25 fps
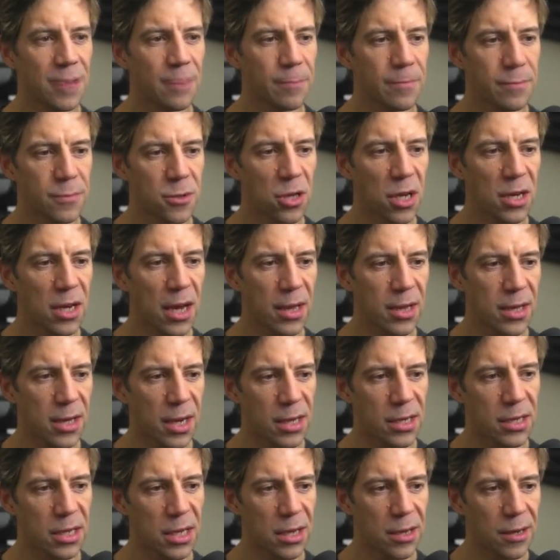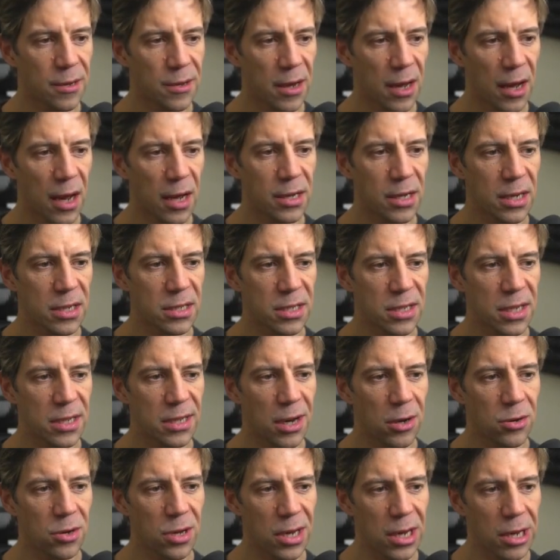So you get the idea. And you can see
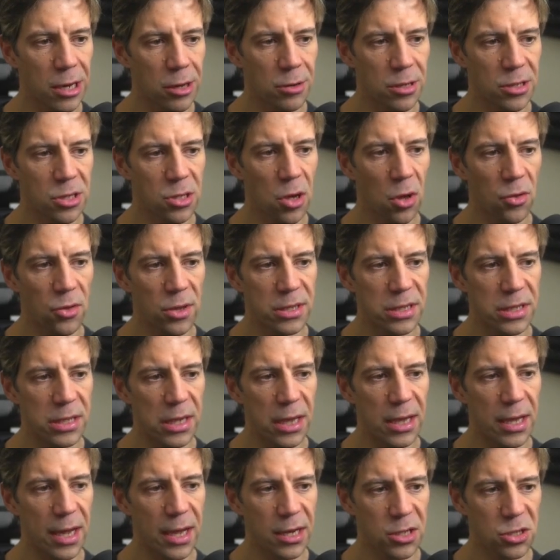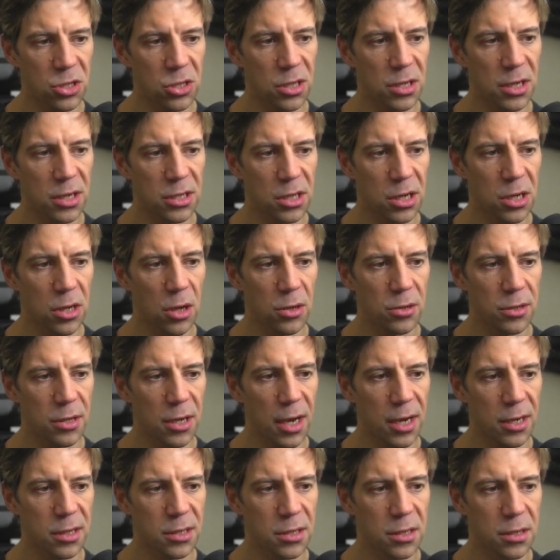down here, it's got the selection as a
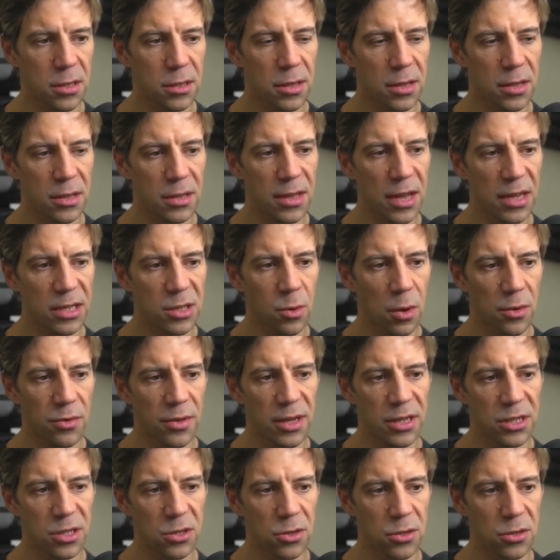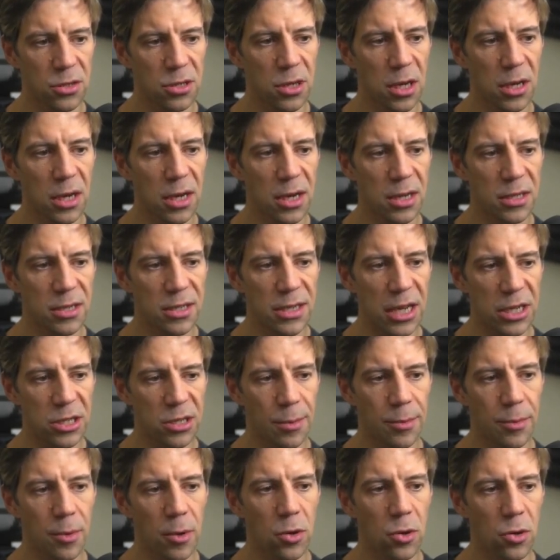context. That's what this does. So you can set
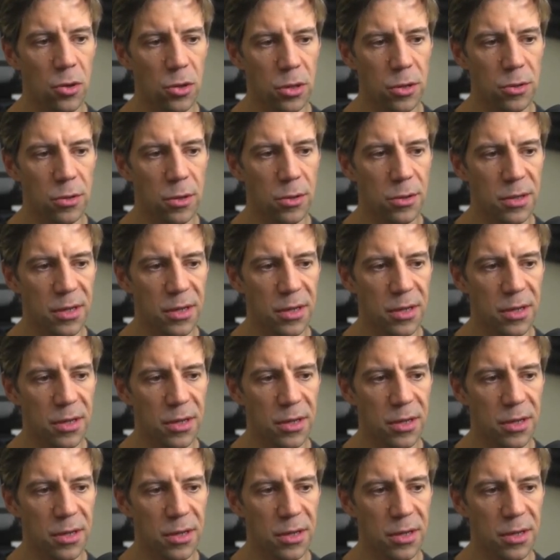up all your own